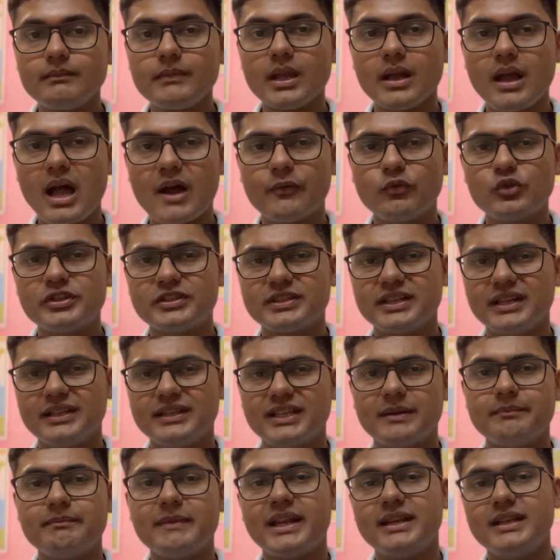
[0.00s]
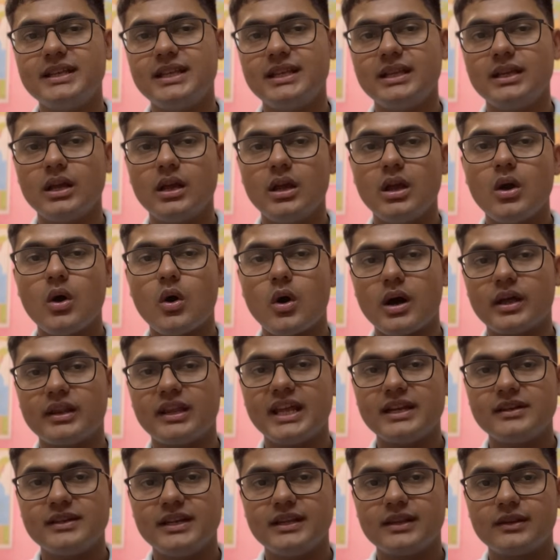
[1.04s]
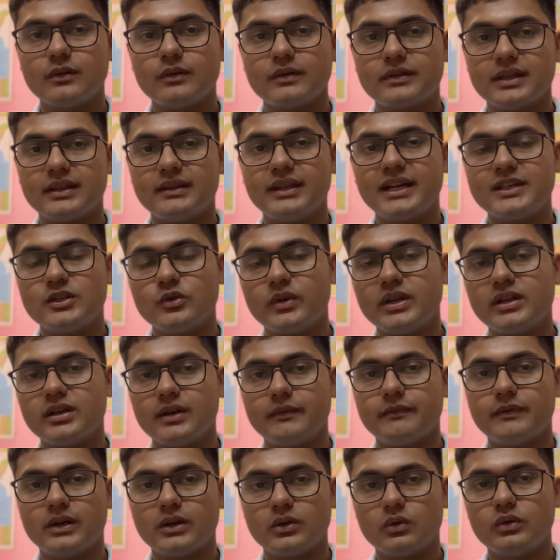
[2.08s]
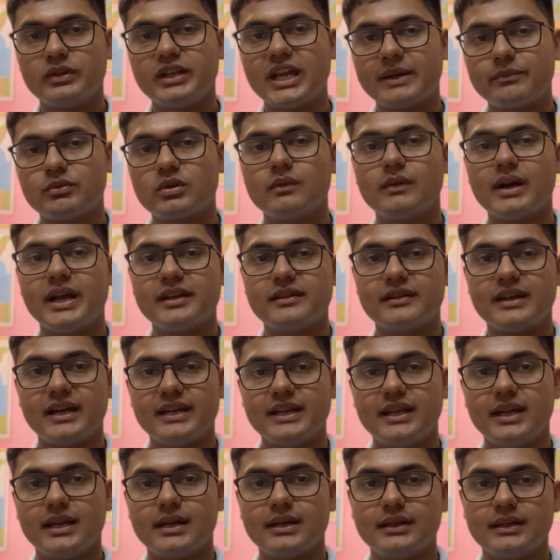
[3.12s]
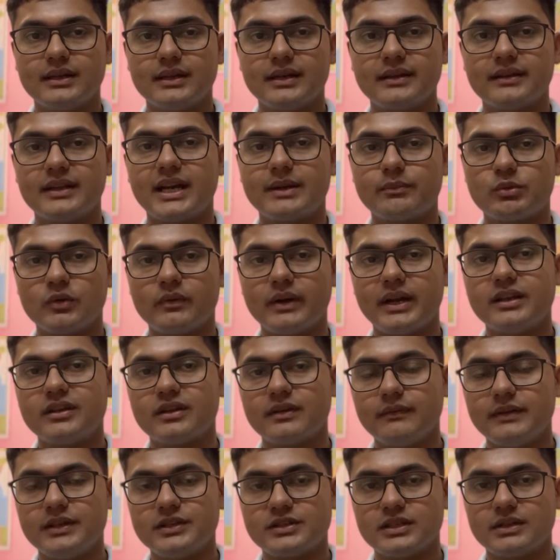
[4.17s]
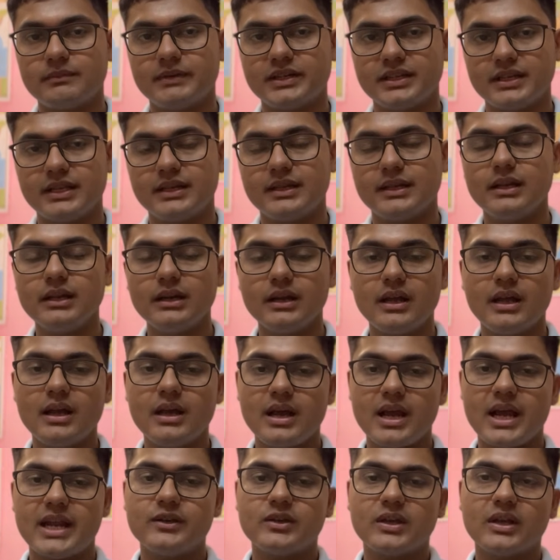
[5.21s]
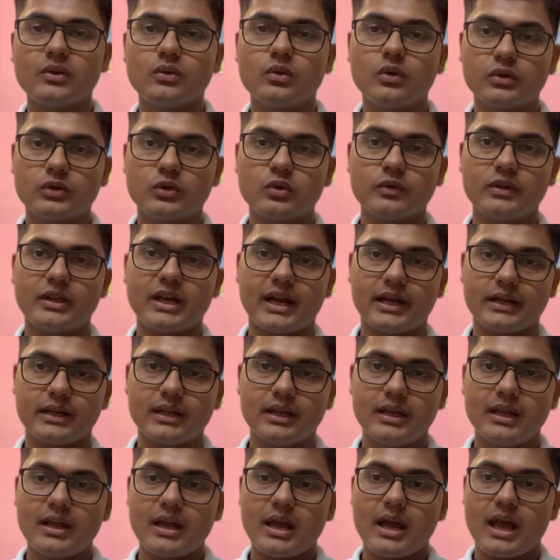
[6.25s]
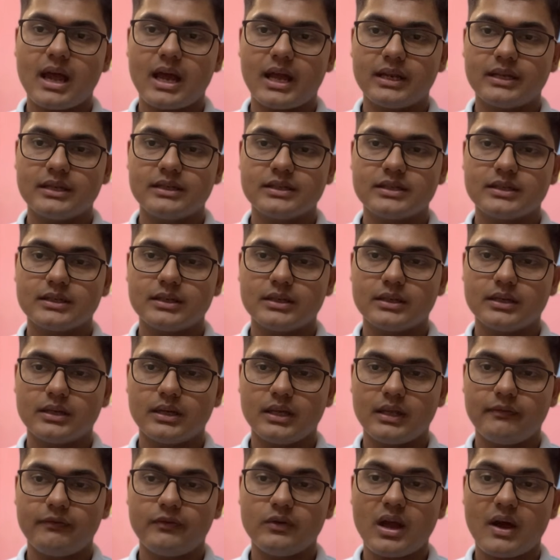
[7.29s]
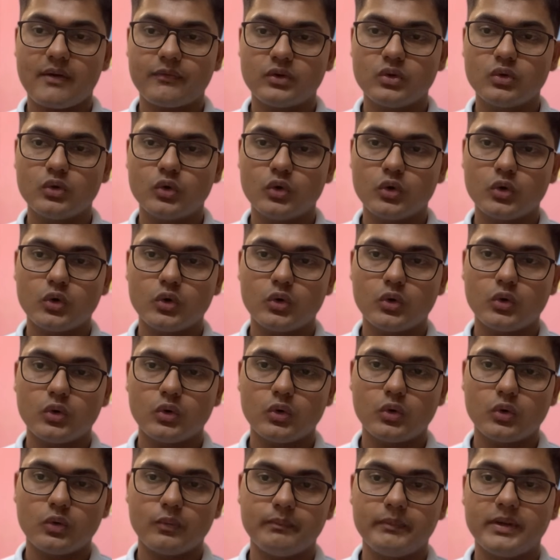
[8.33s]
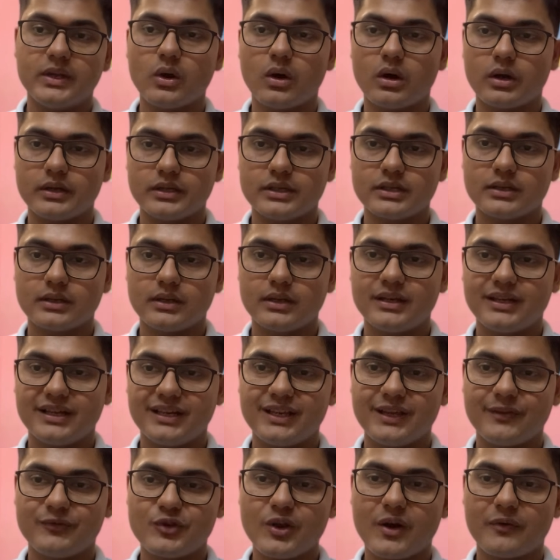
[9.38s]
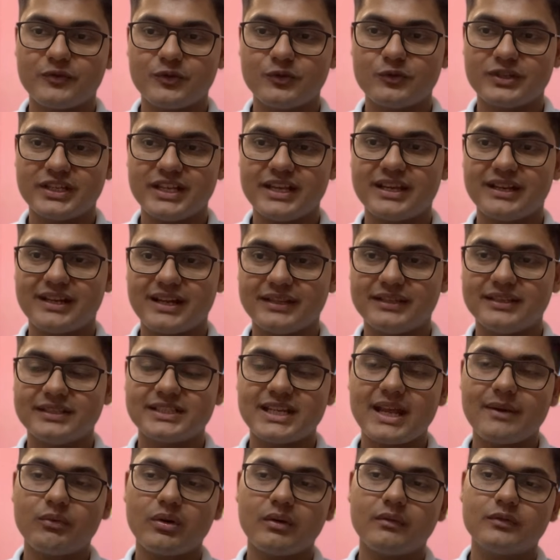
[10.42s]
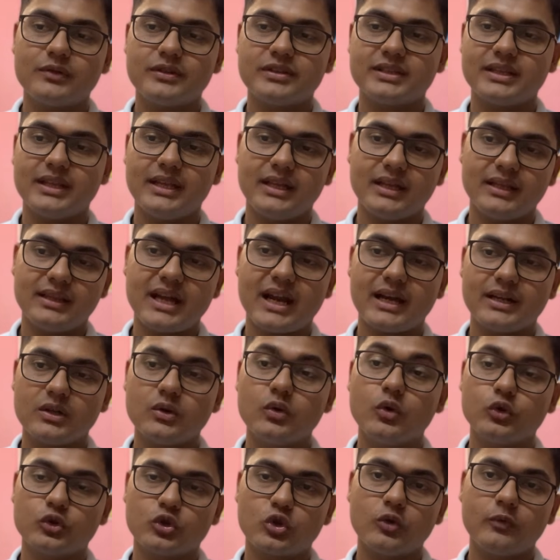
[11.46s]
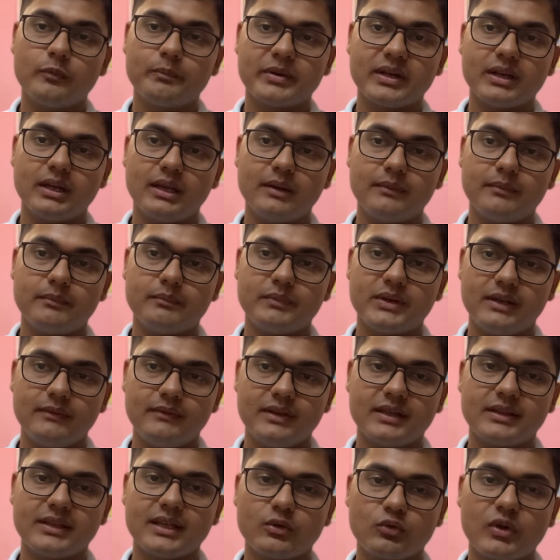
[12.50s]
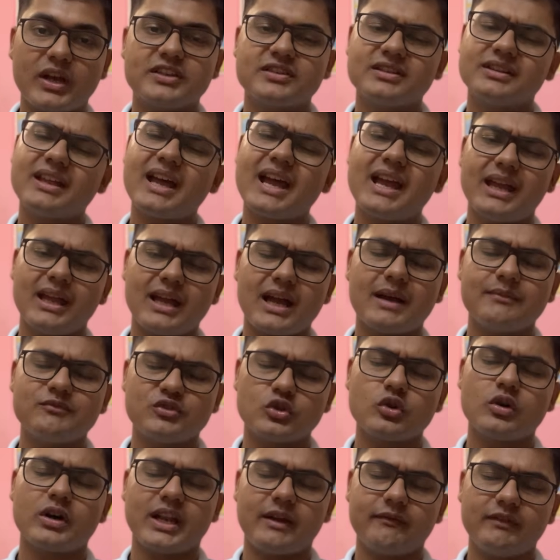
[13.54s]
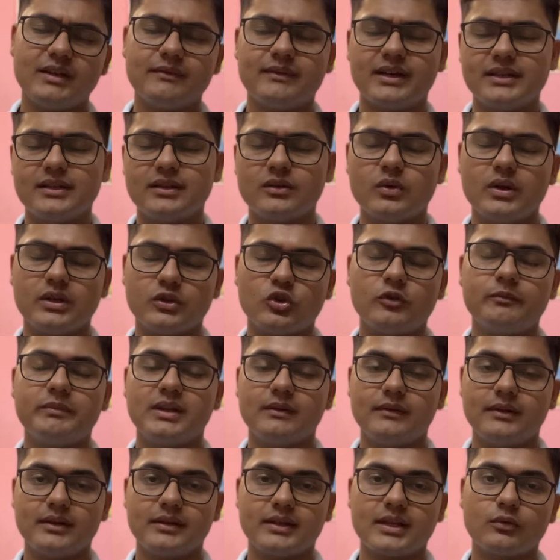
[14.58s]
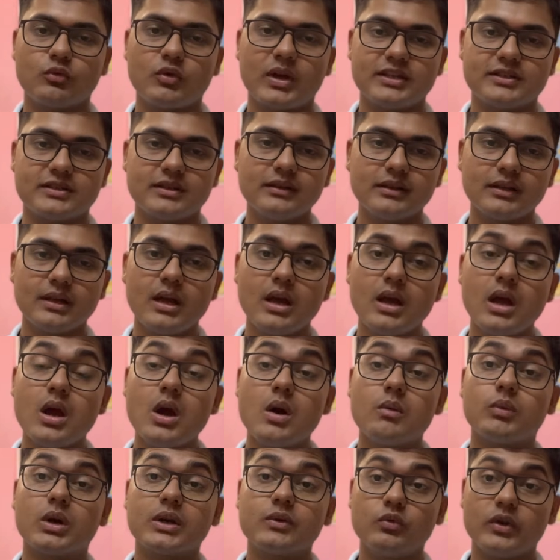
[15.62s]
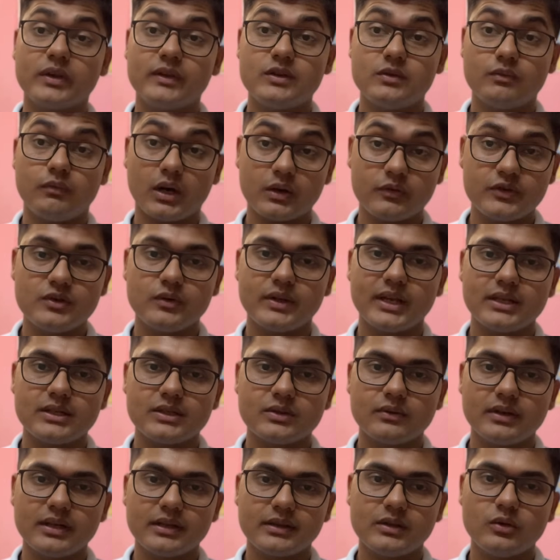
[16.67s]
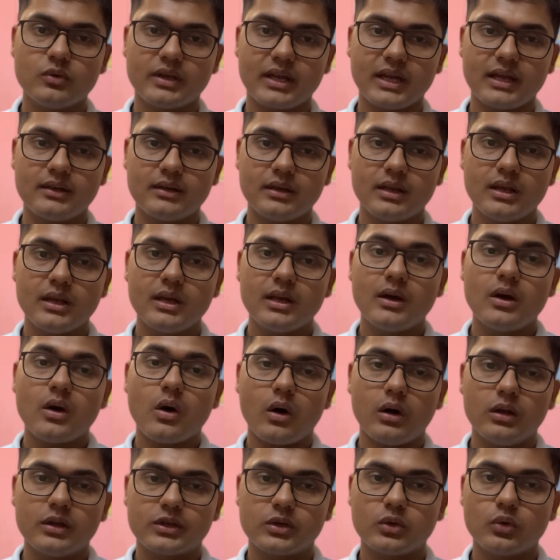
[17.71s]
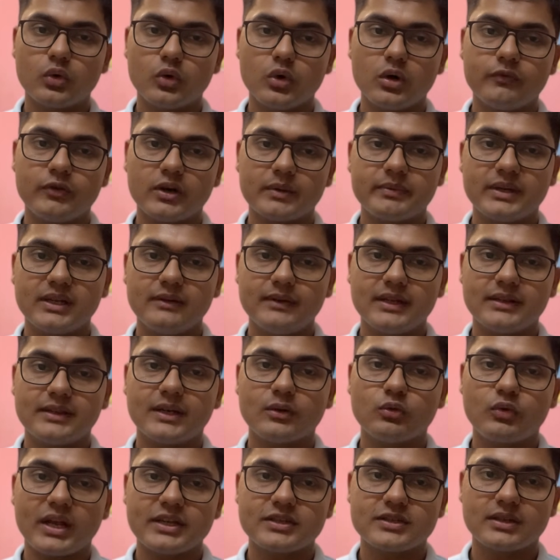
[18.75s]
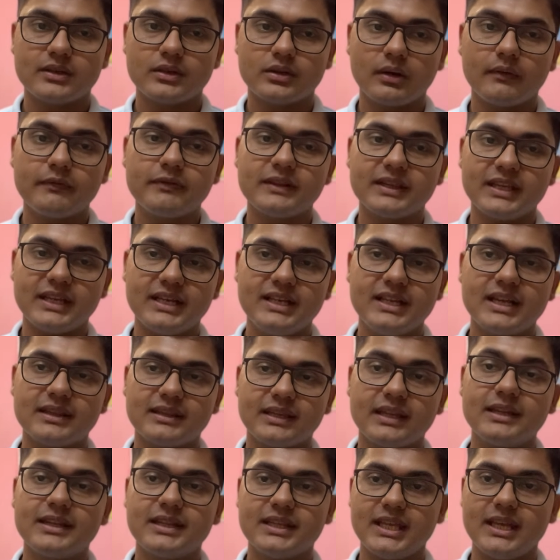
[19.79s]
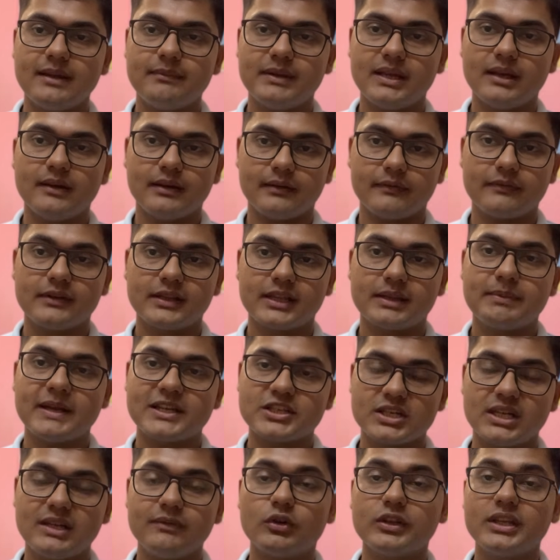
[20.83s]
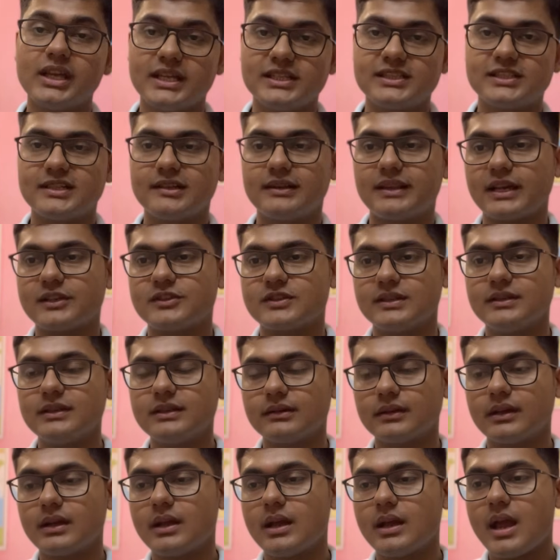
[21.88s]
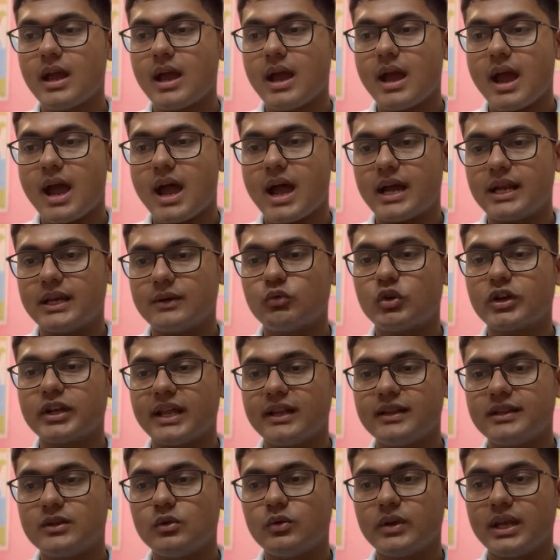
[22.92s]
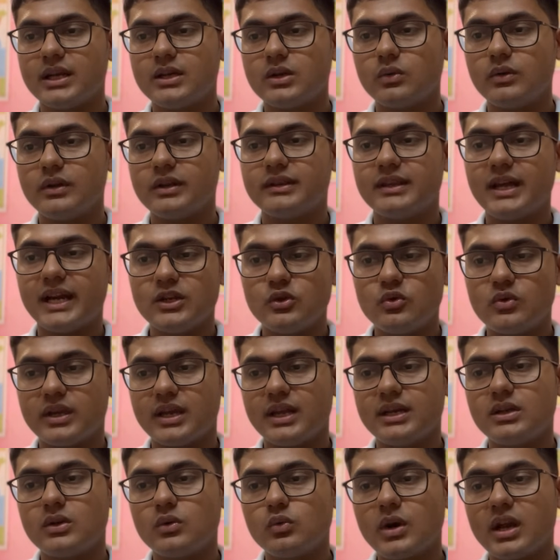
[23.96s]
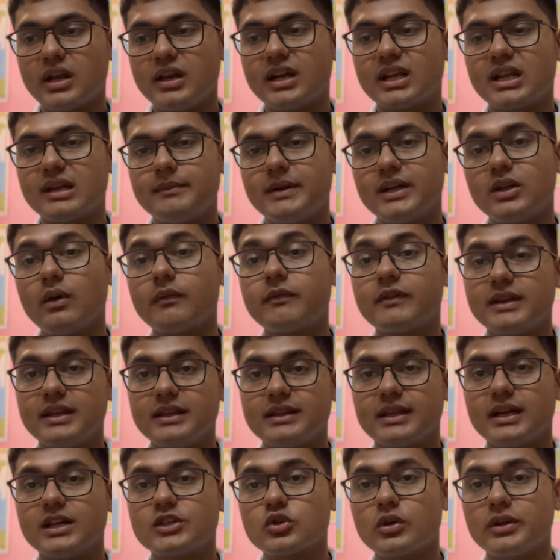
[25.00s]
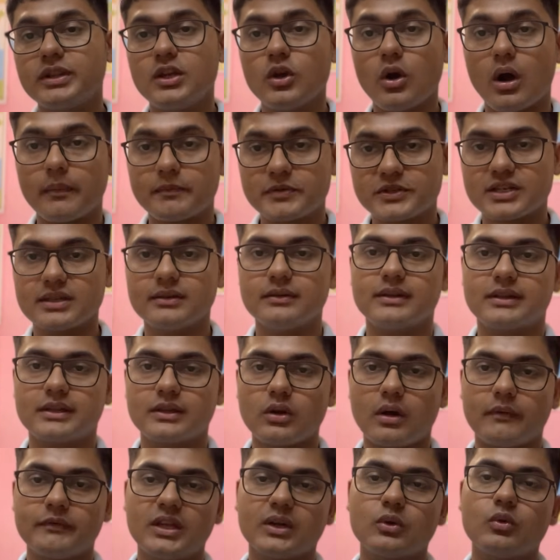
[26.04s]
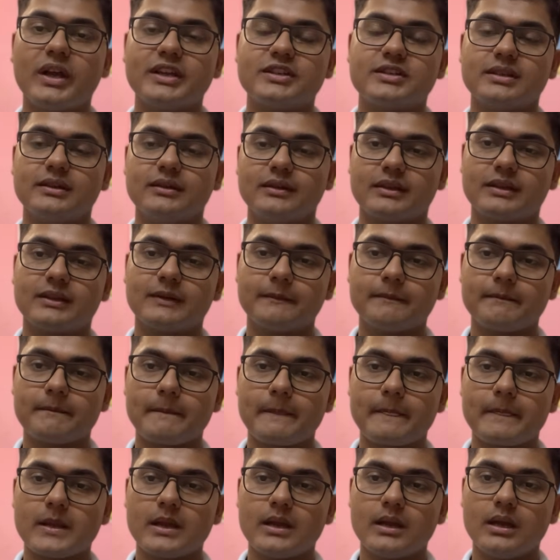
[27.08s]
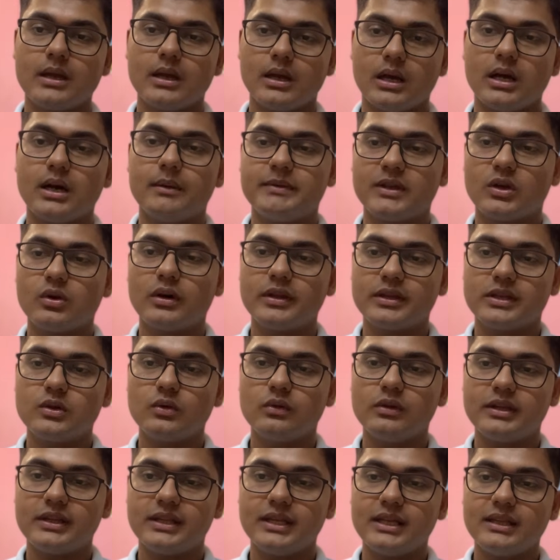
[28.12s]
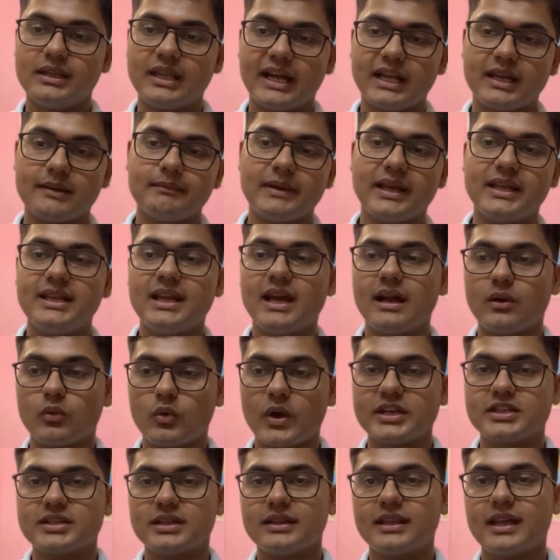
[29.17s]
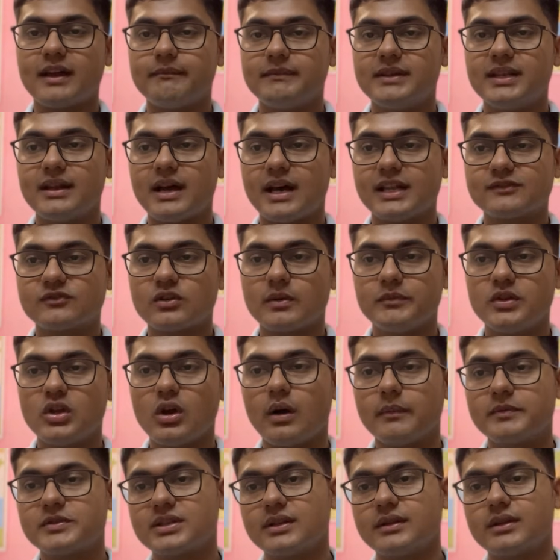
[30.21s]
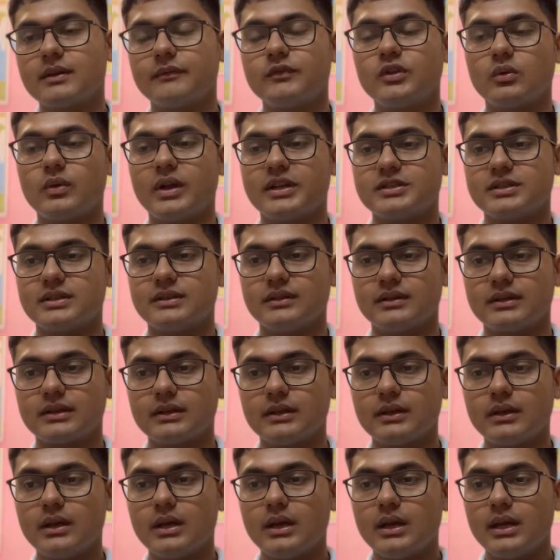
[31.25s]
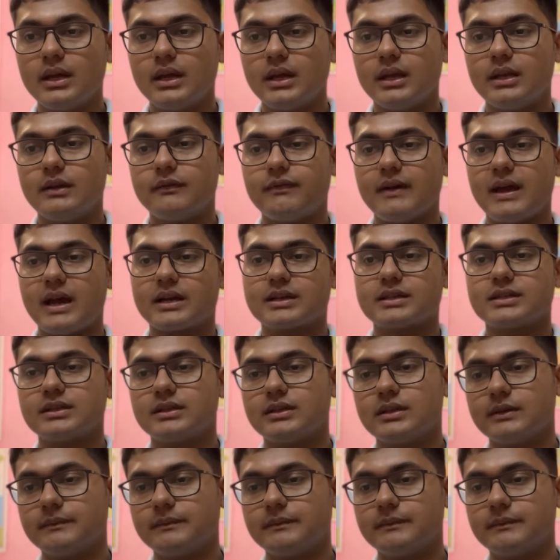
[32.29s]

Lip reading: I would say there are many online resources that you can refer to that provides ready reckoners, that provides revision material, and you can go through that. And if you have to go beyond, if you have to take another step, I would say that go through previous year questions. I'm sure everyone is going through previous year questions. What you can do is, you can also go for previous year questions of CDS and CAPF, especially for the history sections. And what else you can do is that you can do a little bit of research on the options of the questions, because you'll see that many questions have been asked from the options of the questions. In fact,